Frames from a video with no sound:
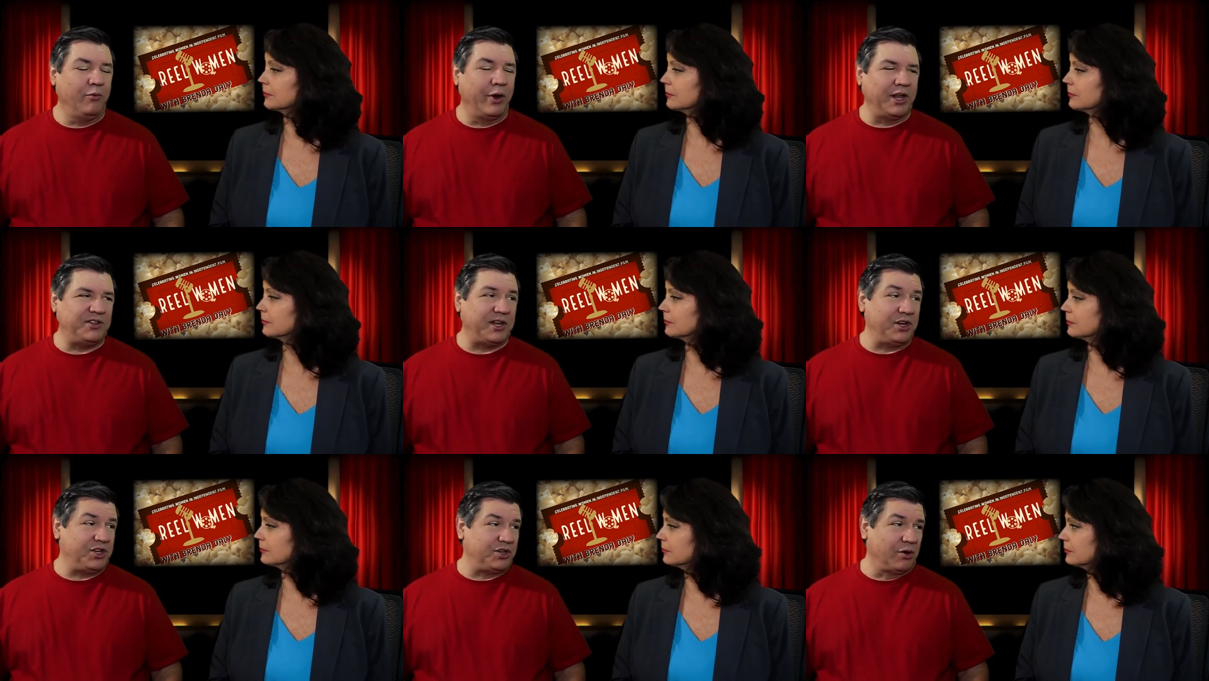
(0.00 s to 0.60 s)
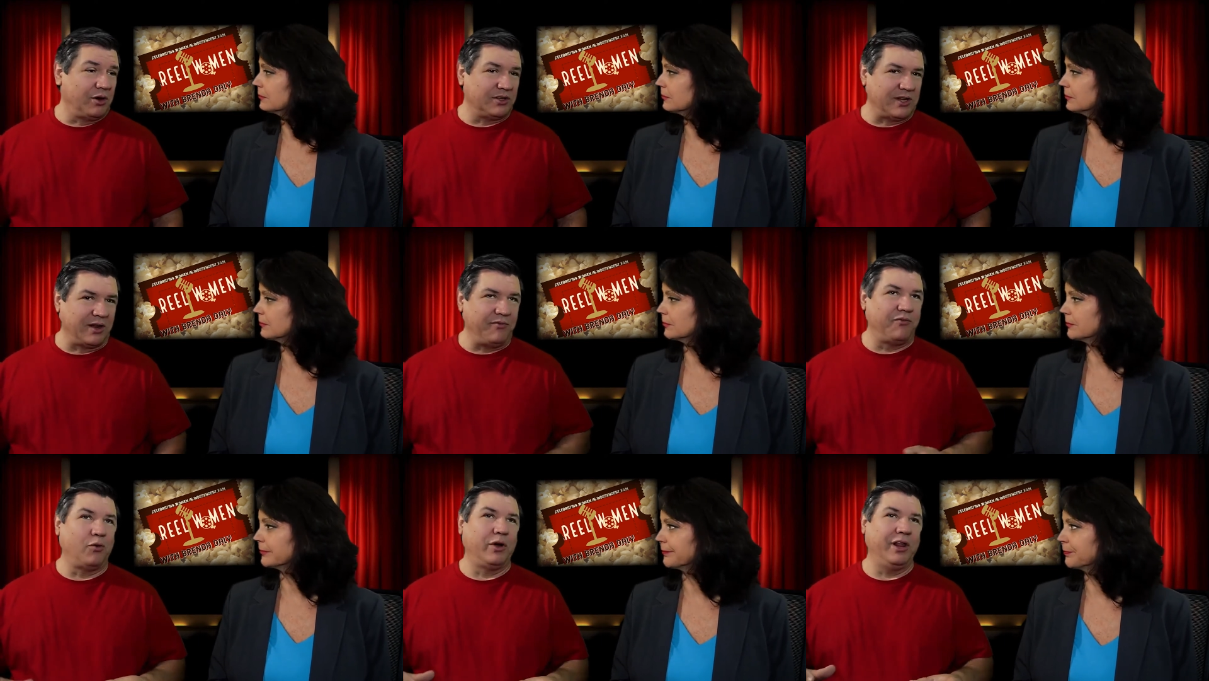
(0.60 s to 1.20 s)
Speaker 1: When I say short, like
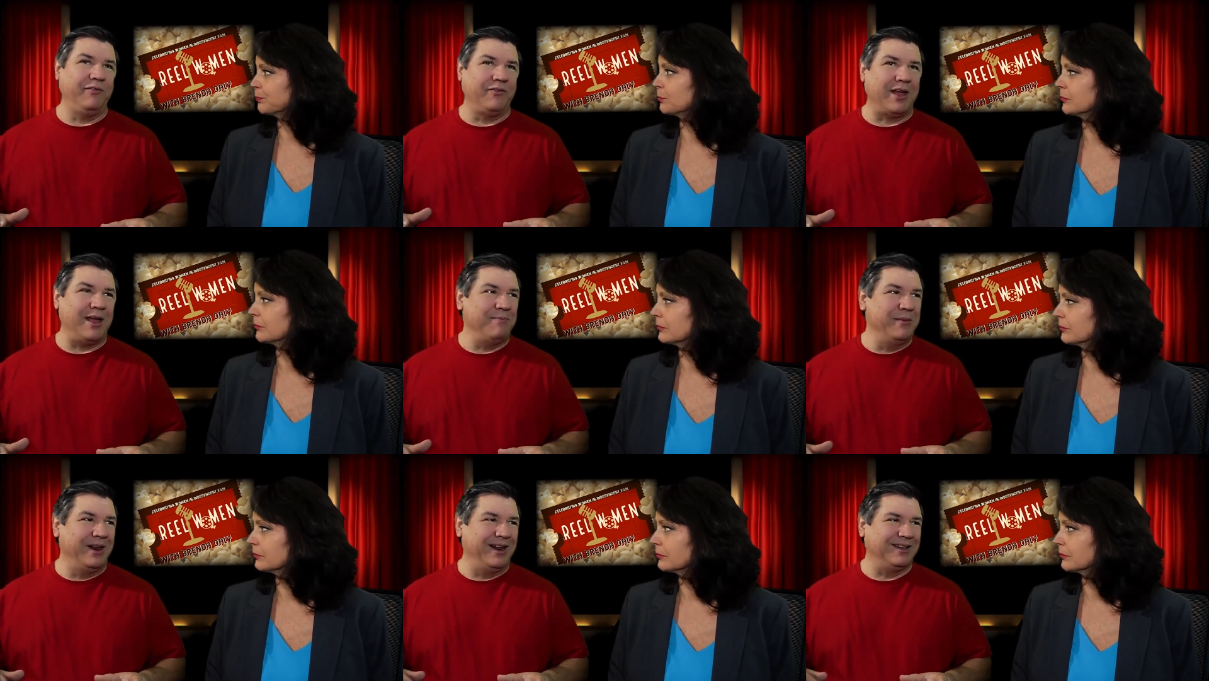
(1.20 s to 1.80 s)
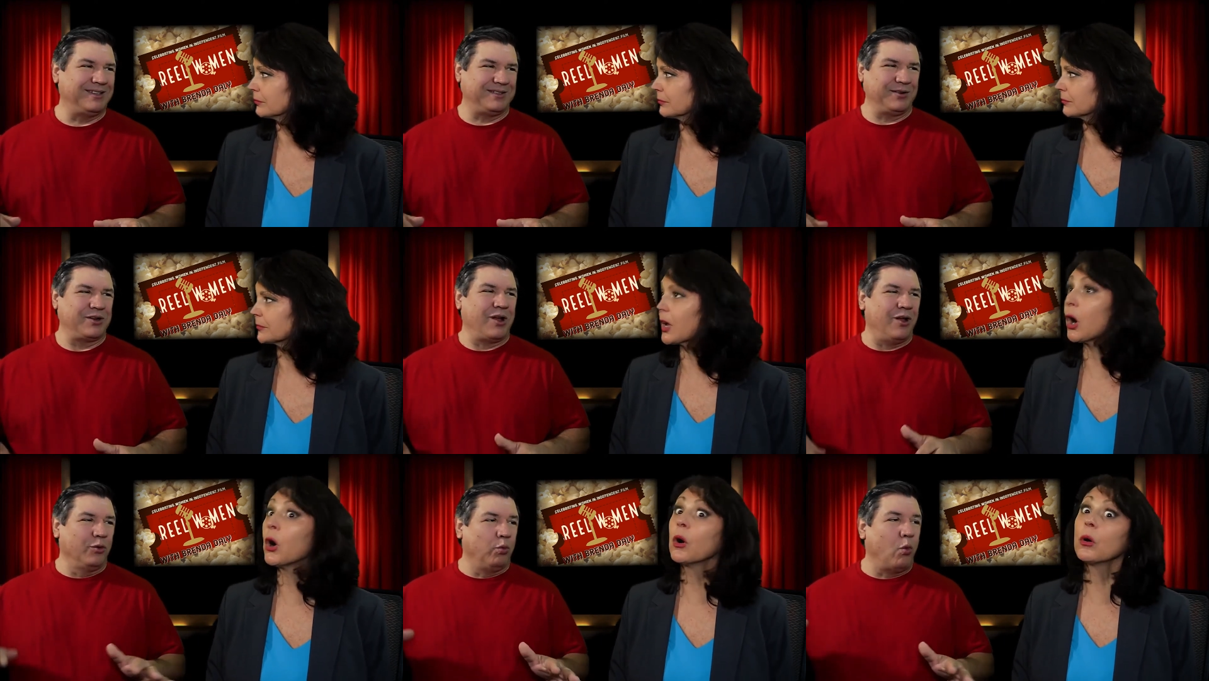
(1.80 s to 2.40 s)
forty five minutes,
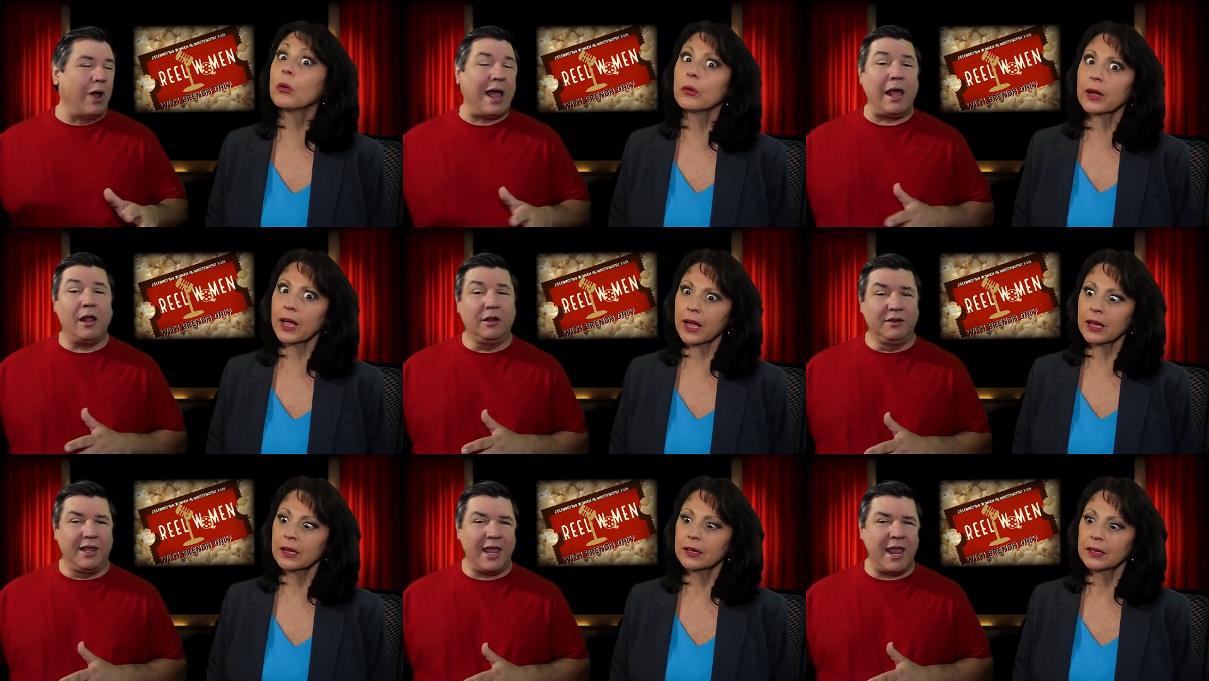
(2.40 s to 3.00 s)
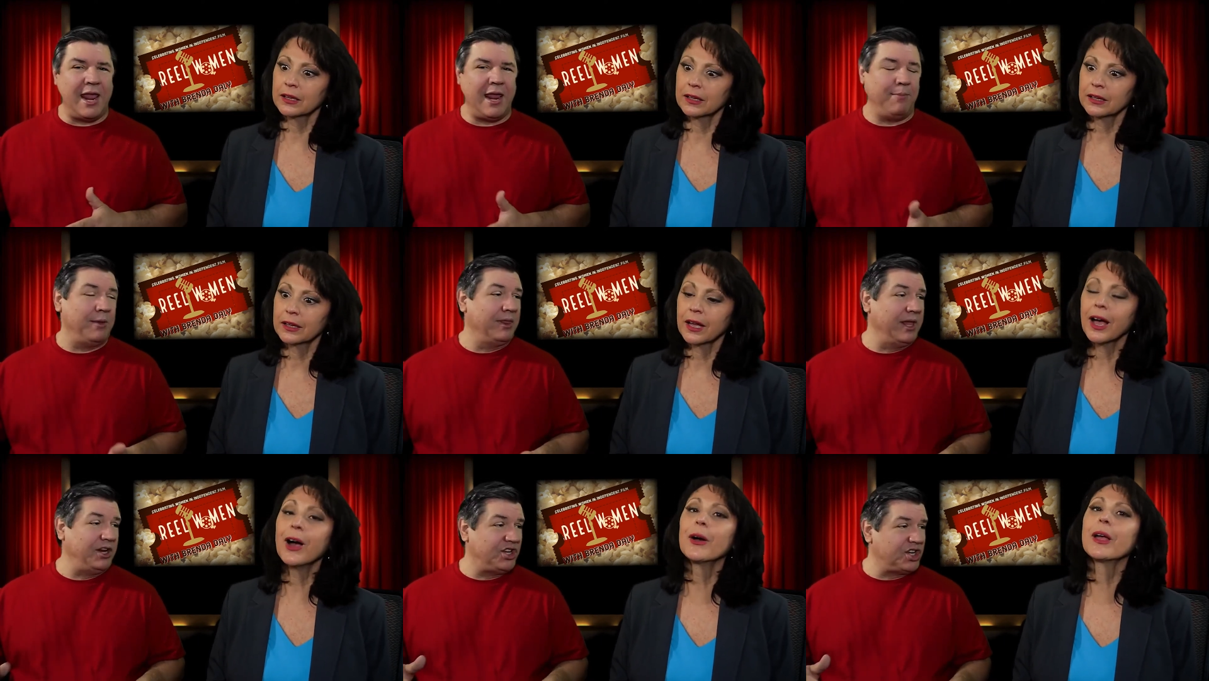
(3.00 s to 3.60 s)
called oh, Wild okay. Game,
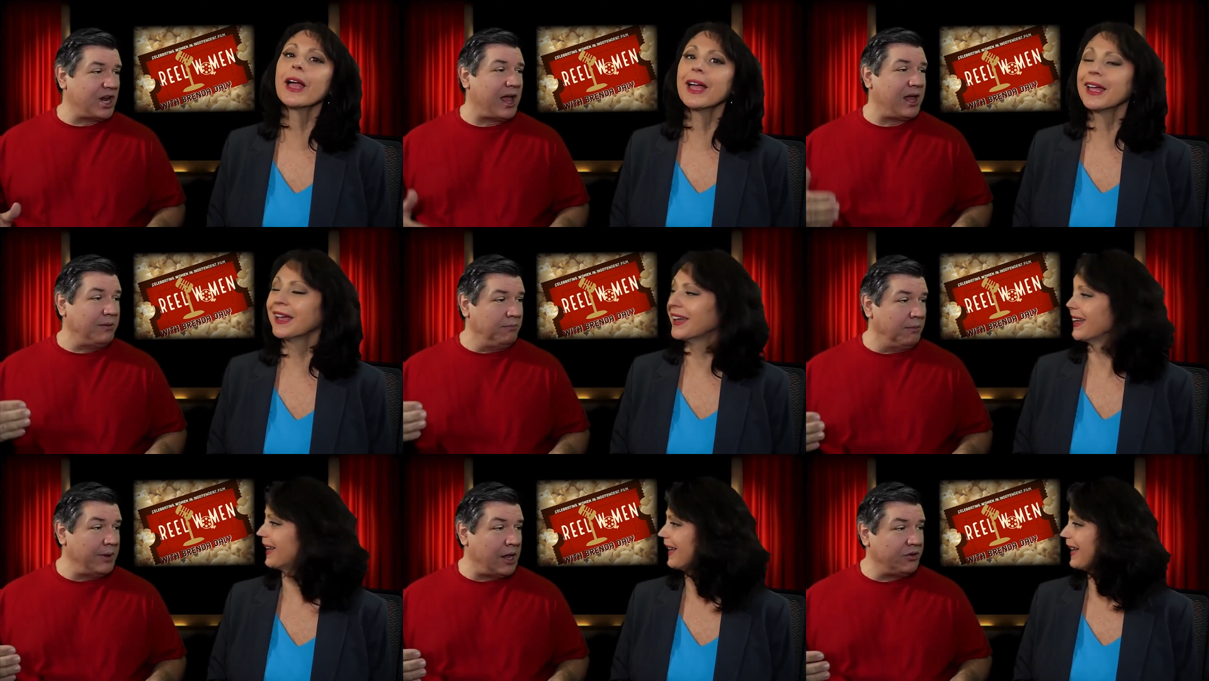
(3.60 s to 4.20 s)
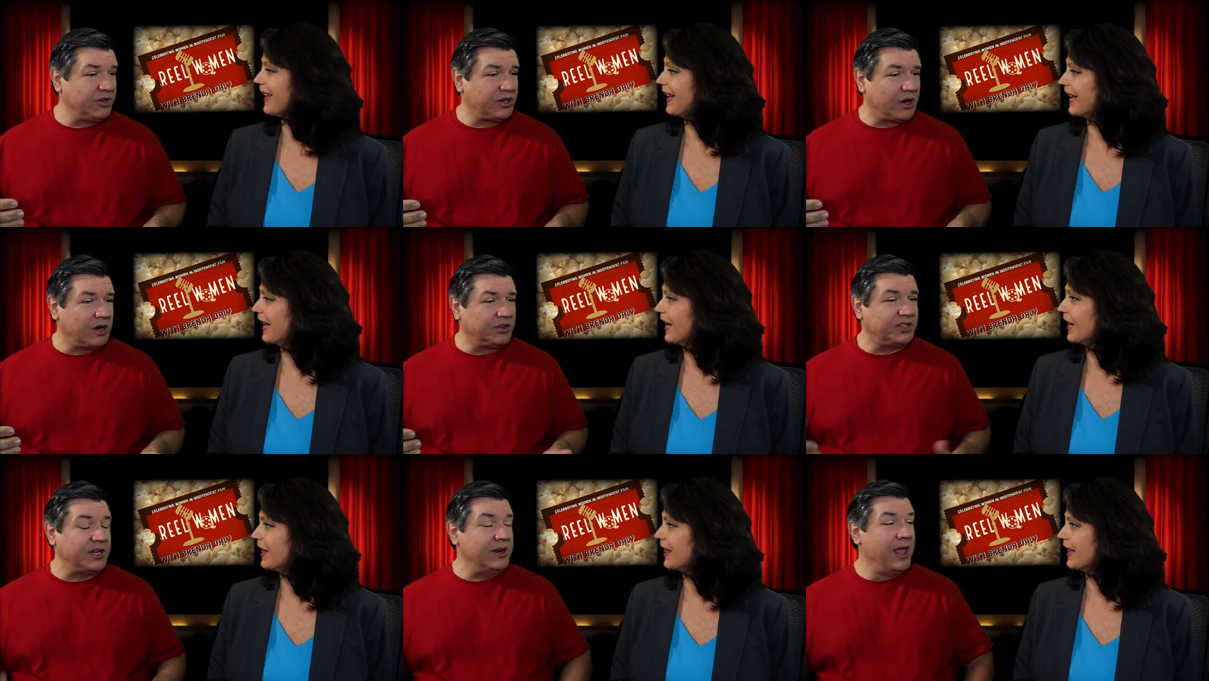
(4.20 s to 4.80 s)
and they okay. shot in Mount
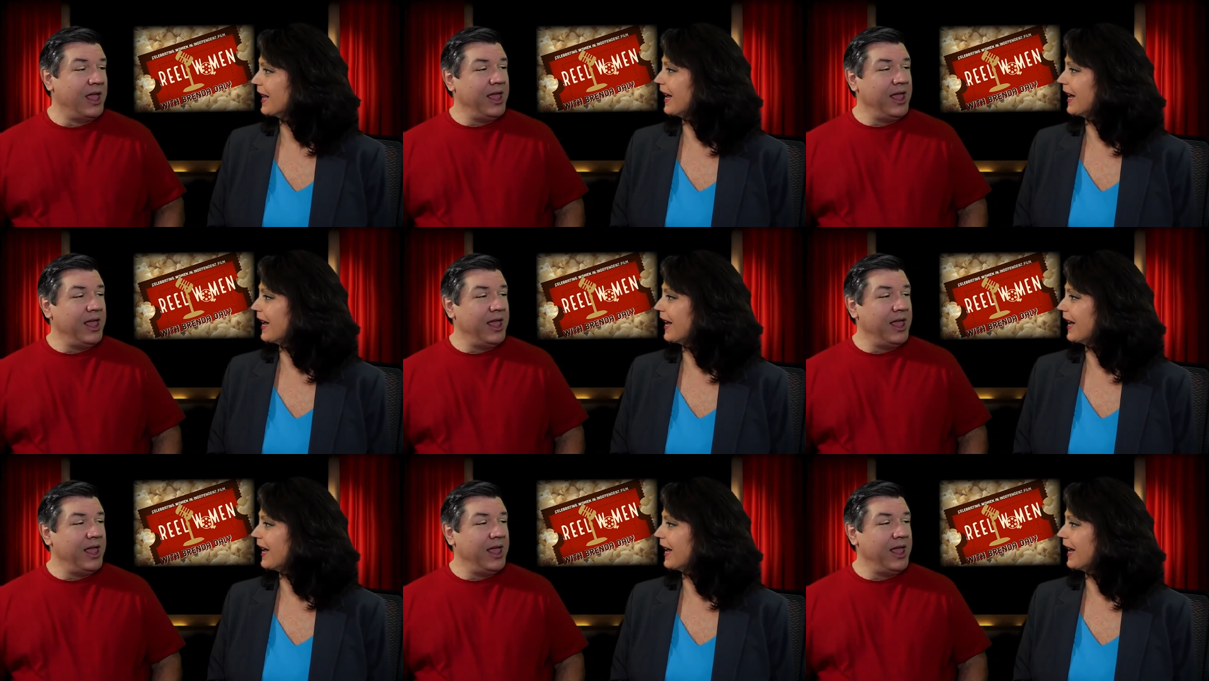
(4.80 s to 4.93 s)
Charleston.